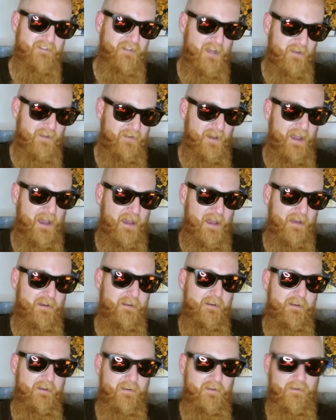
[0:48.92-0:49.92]
I've had.
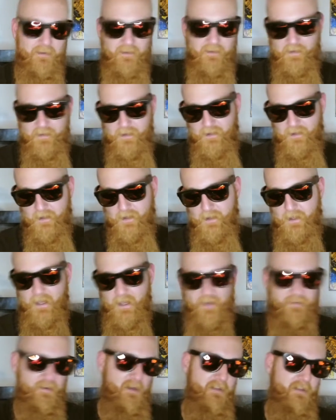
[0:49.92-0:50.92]
And then